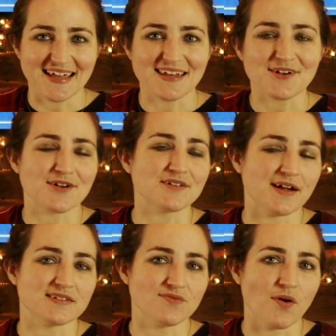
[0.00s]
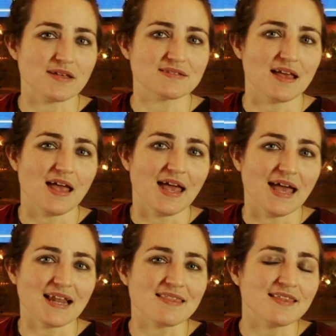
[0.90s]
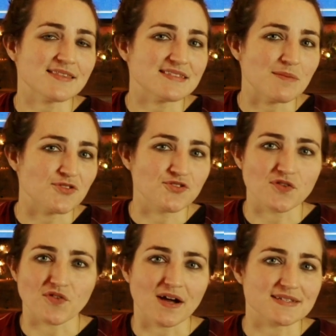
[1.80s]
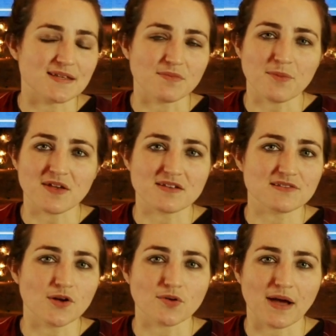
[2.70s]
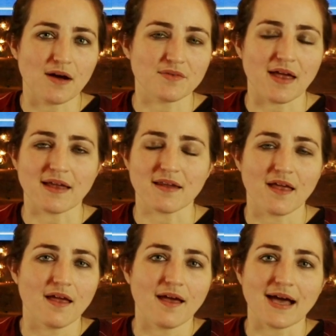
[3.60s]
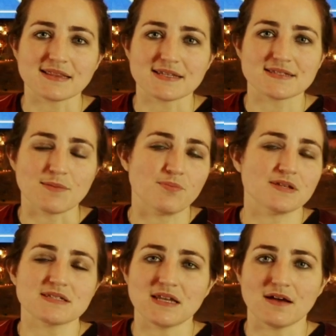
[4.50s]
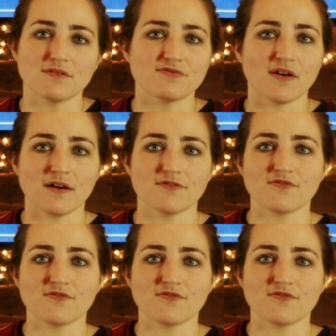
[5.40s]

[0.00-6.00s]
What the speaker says: and he heard God's voice. And I think the same is true for us. Sometimes I just look around at the simplicity of